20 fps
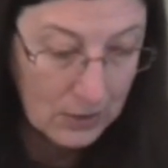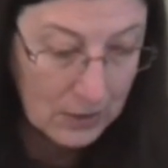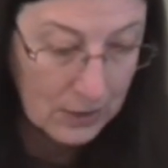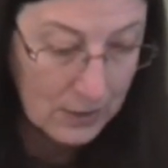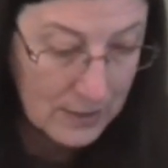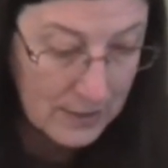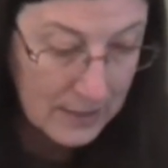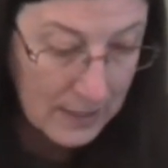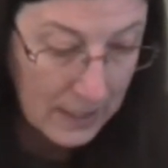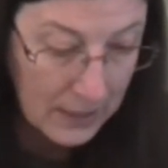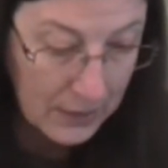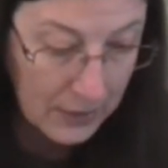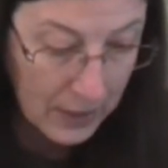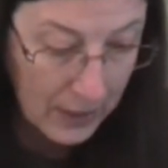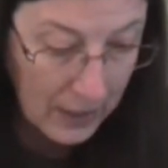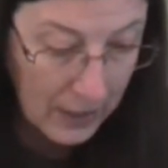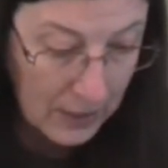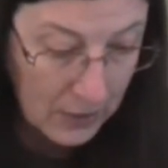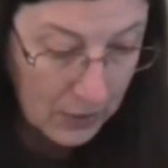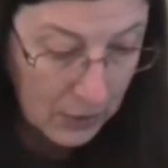set
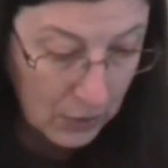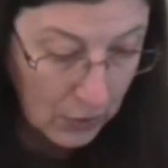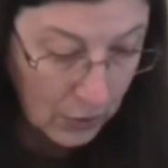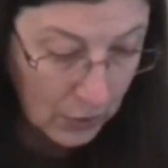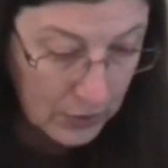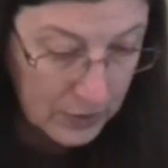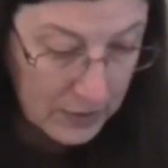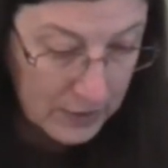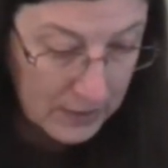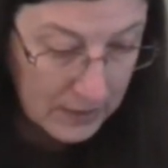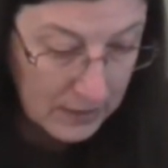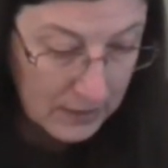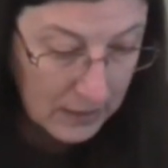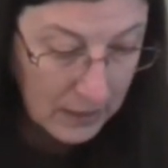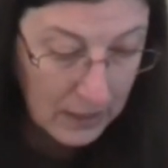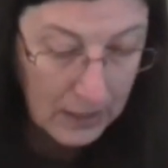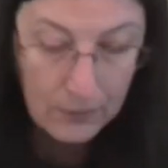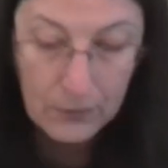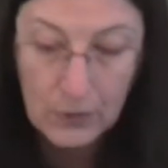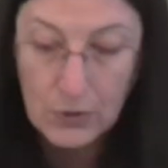that I got
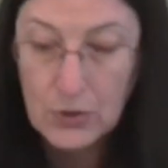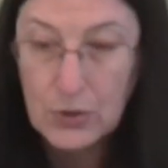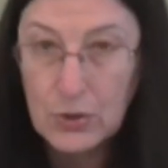didn't have the